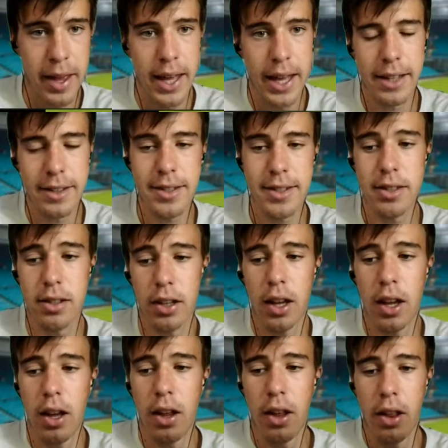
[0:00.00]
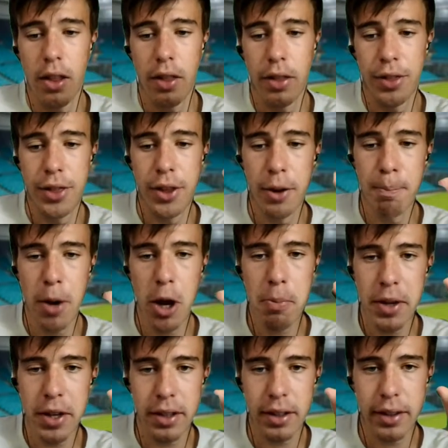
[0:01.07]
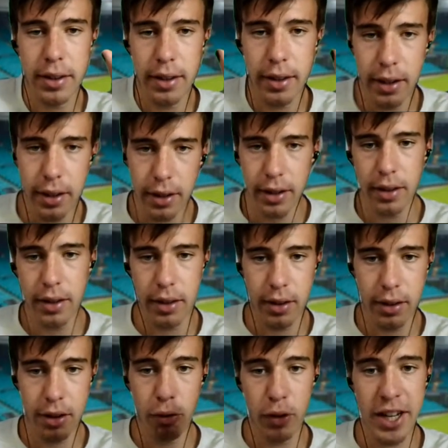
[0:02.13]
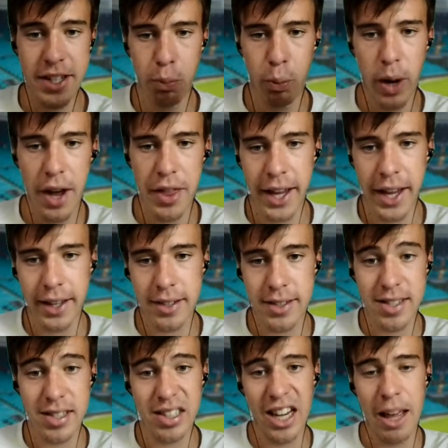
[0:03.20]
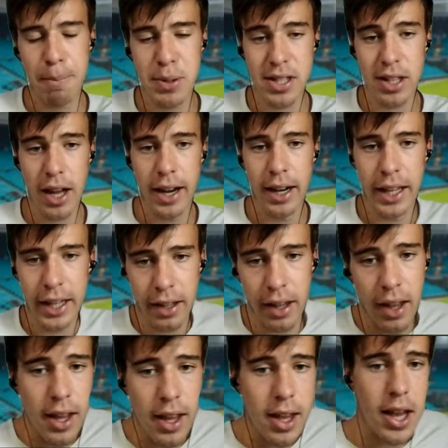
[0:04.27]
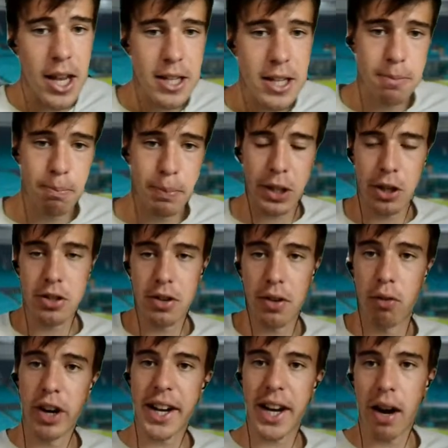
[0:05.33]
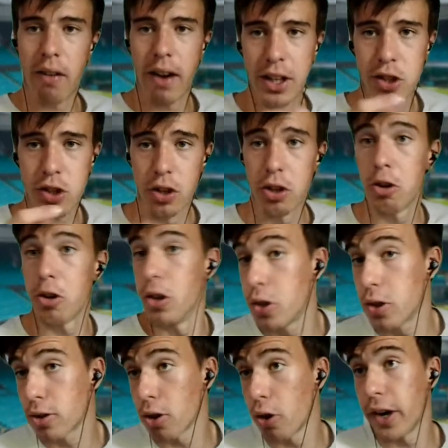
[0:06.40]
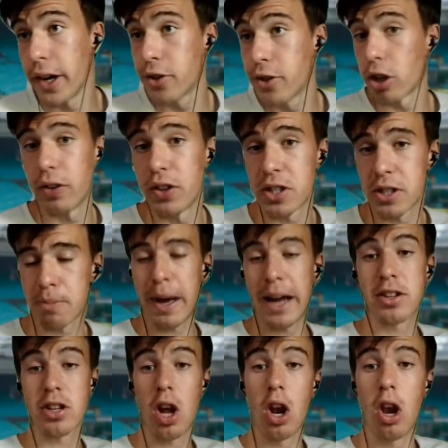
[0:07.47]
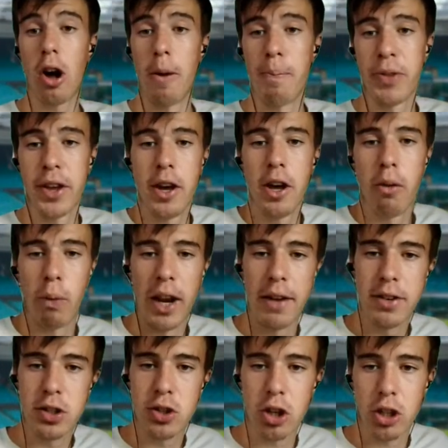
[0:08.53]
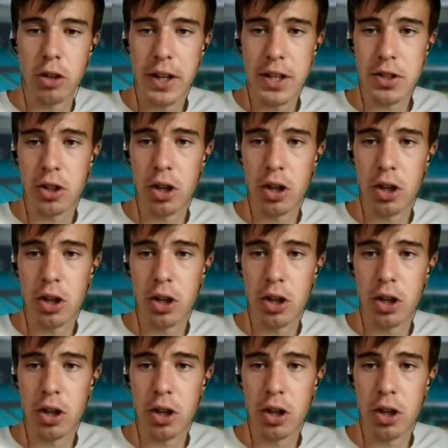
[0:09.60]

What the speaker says: It's the moment, the reason why they slip slightly is because of redirection. You saw it in Djokovic's match a lot. Whenever Djokovic